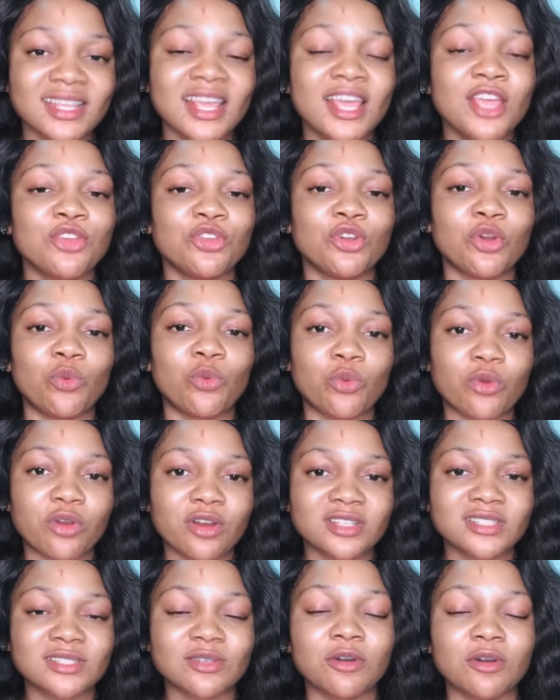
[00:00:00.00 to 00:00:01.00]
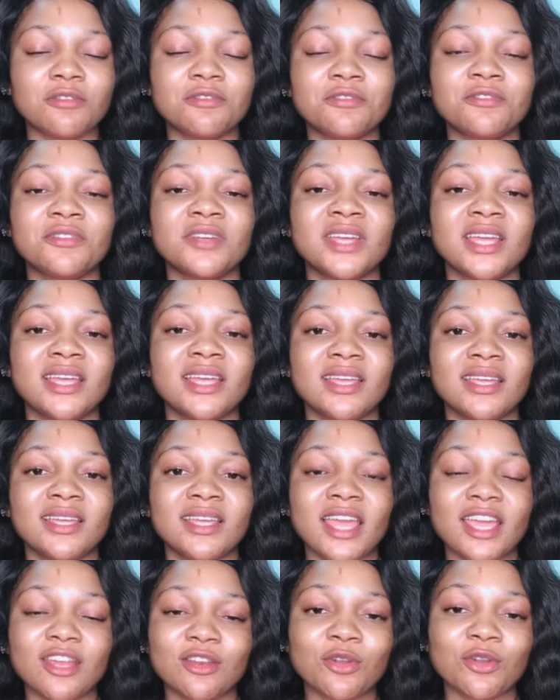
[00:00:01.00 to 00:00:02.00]
your words of
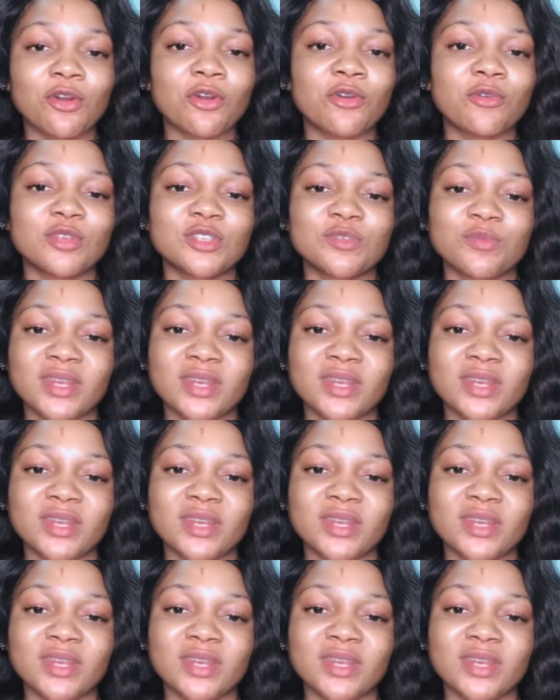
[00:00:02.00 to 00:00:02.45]
encouragement.